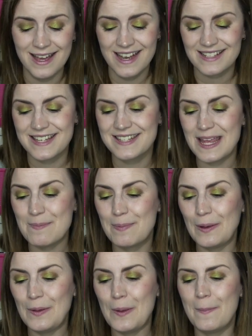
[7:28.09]
so this is a
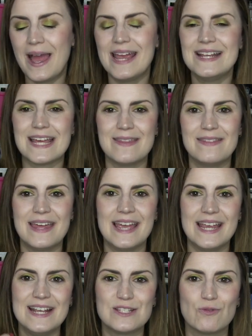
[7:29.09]
blue base and then
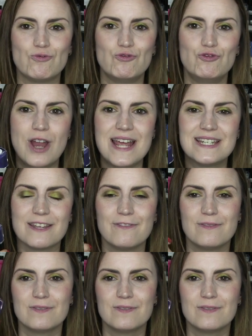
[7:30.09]
there is red